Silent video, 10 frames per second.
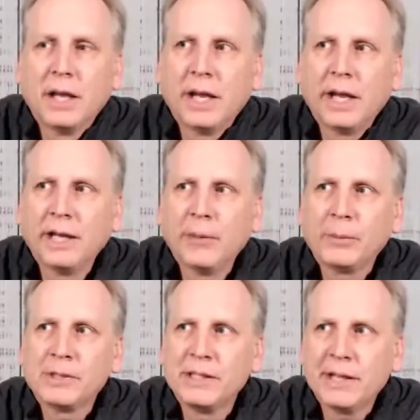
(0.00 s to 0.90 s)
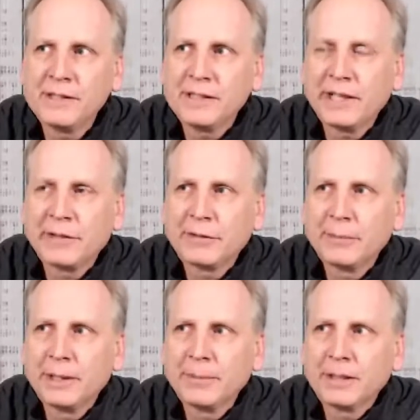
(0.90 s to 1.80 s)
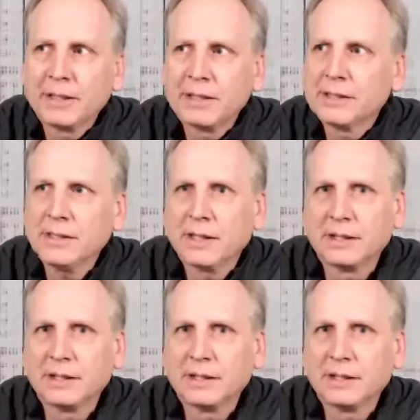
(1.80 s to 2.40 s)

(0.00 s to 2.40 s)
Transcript: And it was devastating for me because,